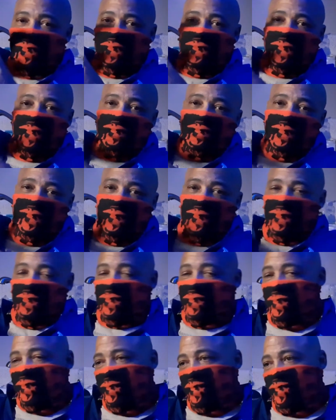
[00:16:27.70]

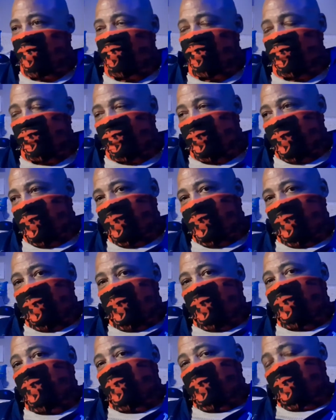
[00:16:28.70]
something,
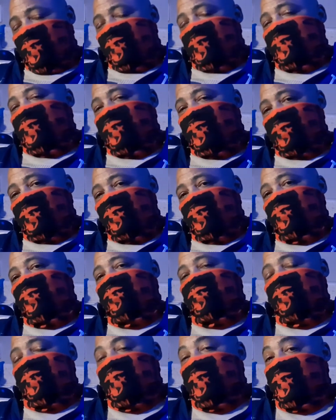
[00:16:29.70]
and so
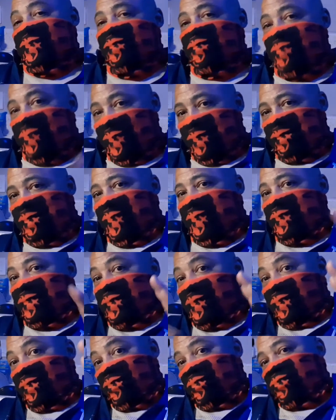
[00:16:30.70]
as a payback, it's
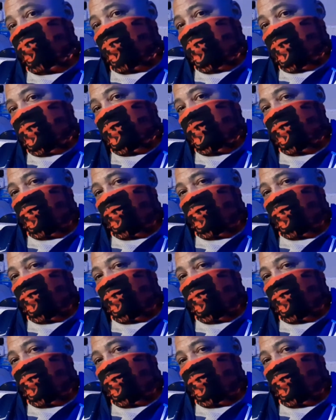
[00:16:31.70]
like, oh,